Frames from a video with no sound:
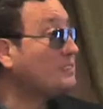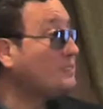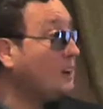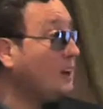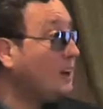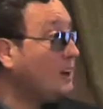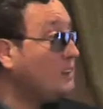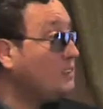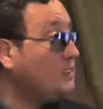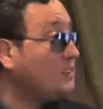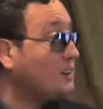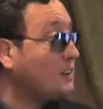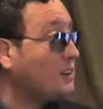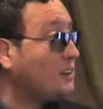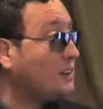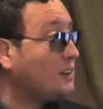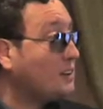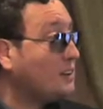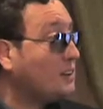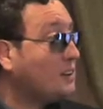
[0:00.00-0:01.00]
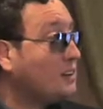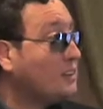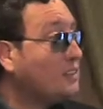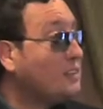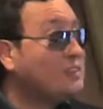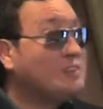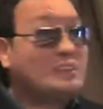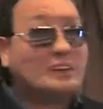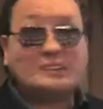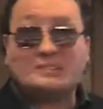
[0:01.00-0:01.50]
a patient?
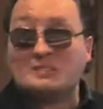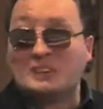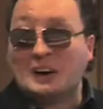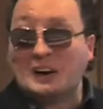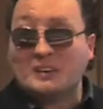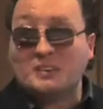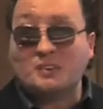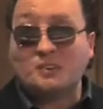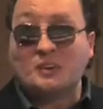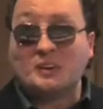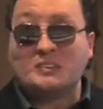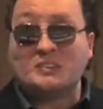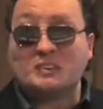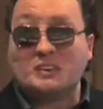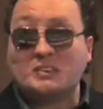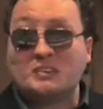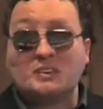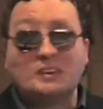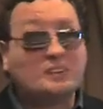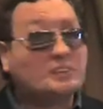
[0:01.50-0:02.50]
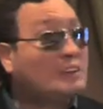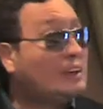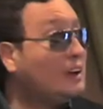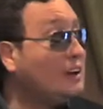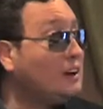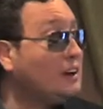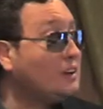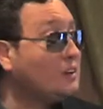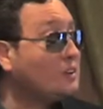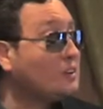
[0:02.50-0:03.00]
That then my transition of
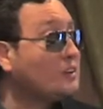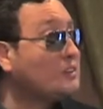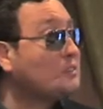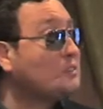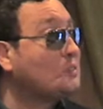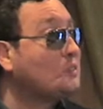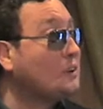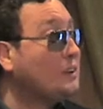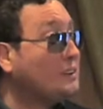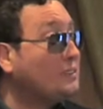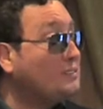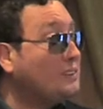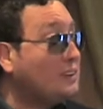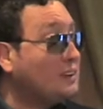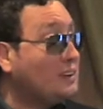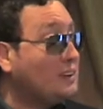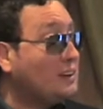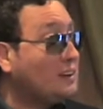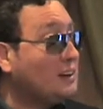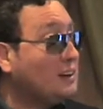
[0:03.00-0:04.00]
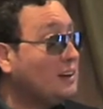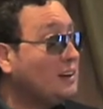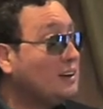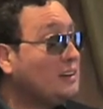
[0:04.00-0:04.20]
care is going to be